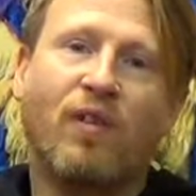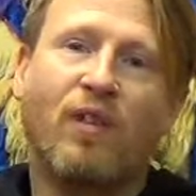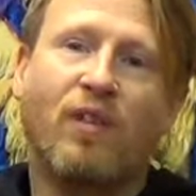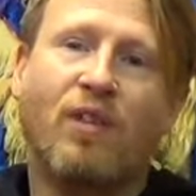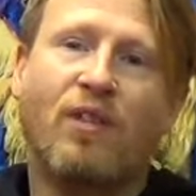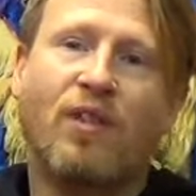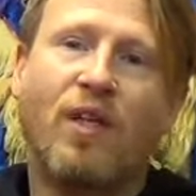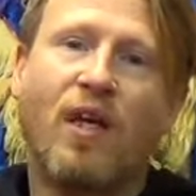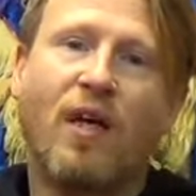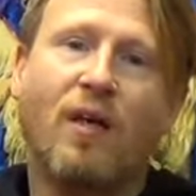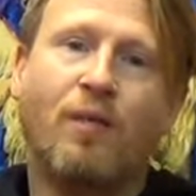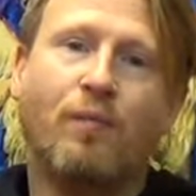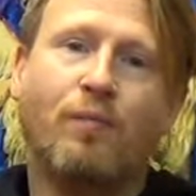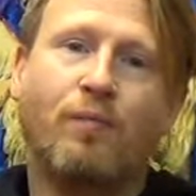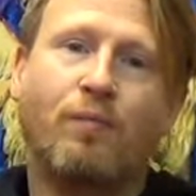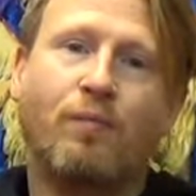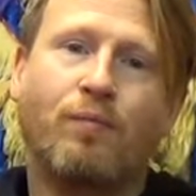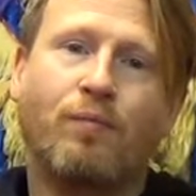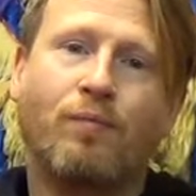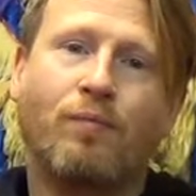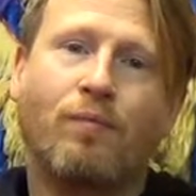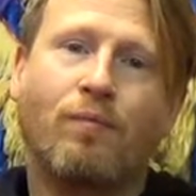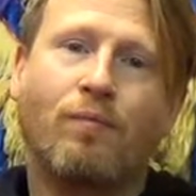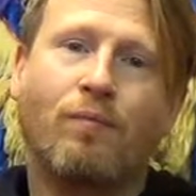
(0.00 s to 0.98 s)
the 10.
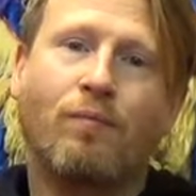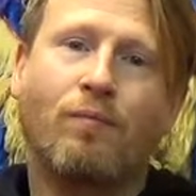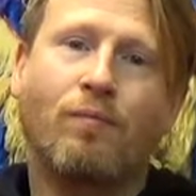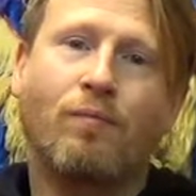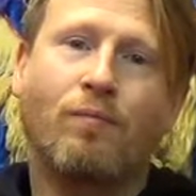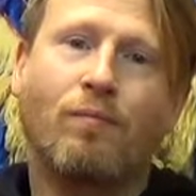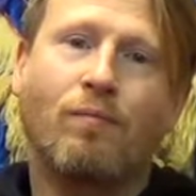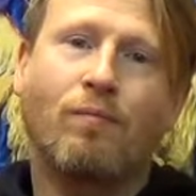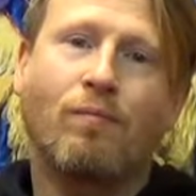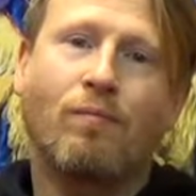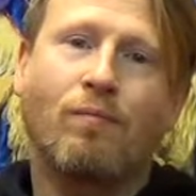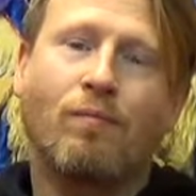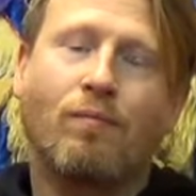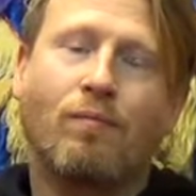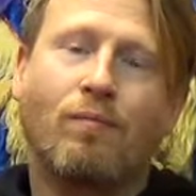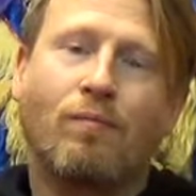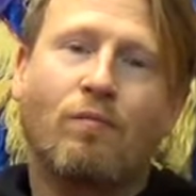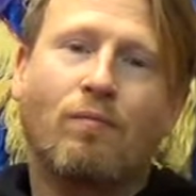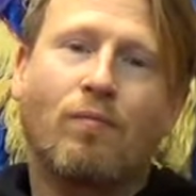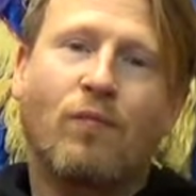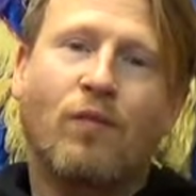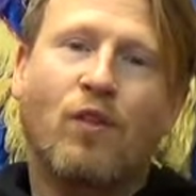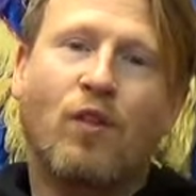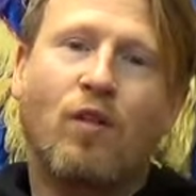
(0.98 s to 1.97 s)

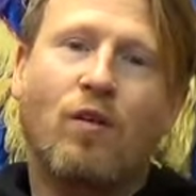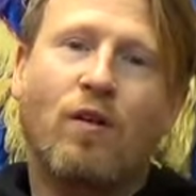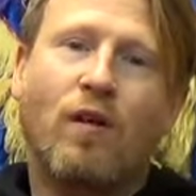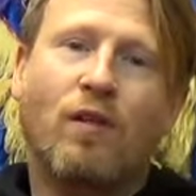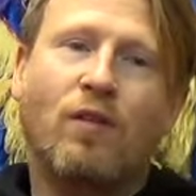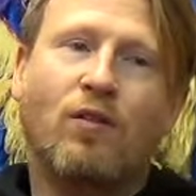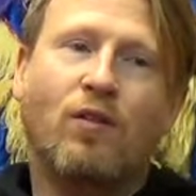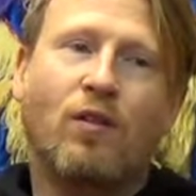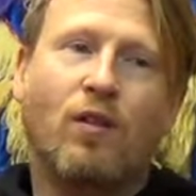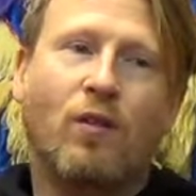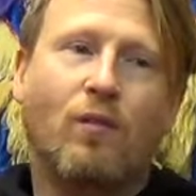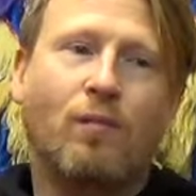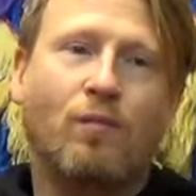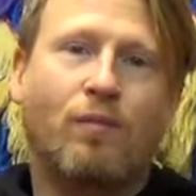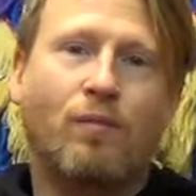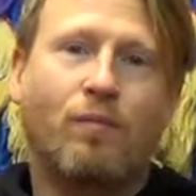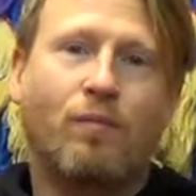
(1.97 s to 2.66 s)
Alright, so